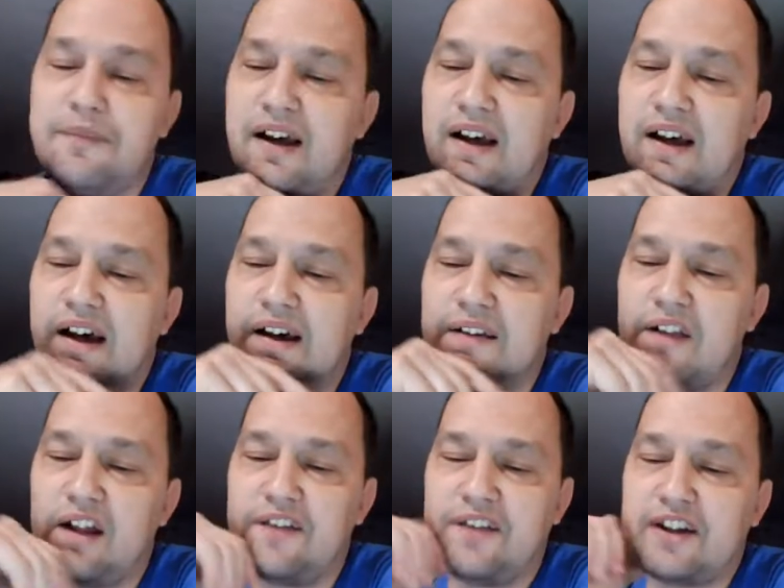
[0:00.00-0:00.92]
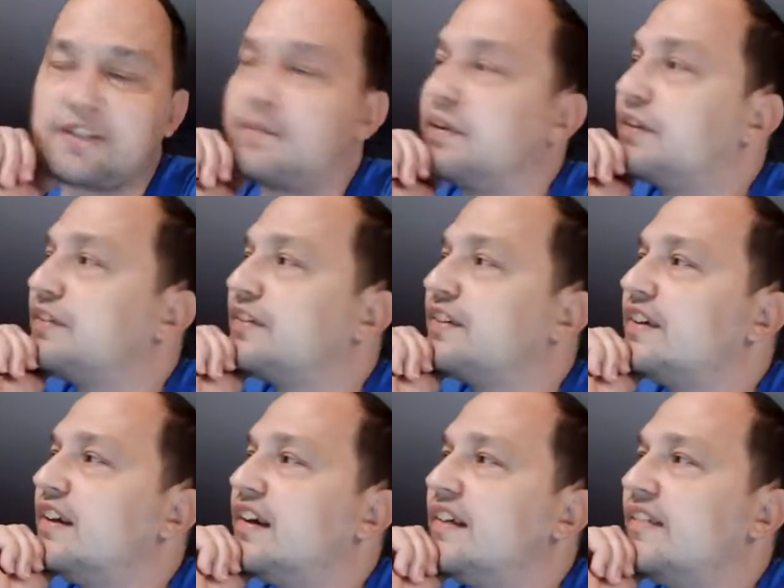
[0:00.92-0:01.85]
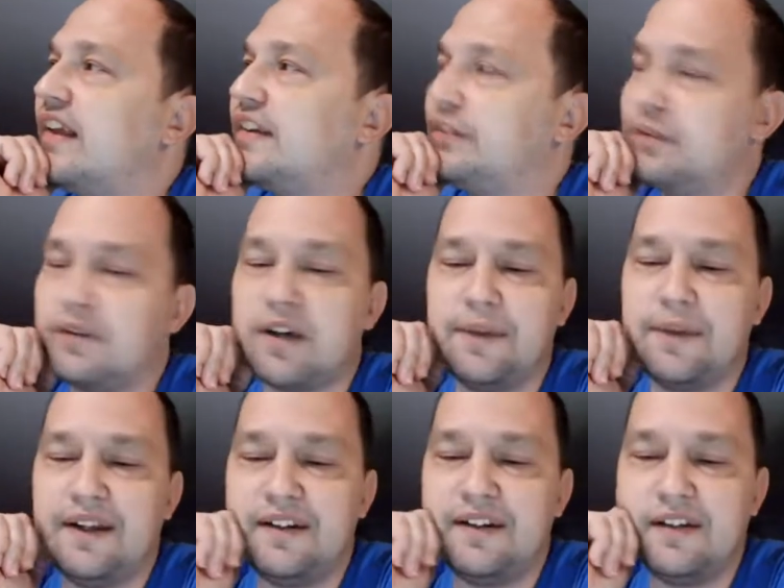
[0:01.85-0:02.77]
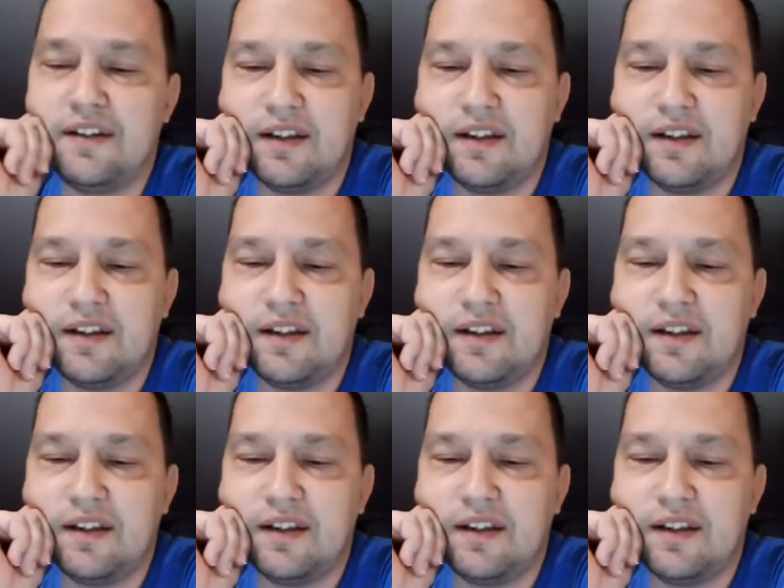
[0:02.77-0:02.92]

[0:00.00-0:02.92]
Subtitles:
a lot of experts that do come in.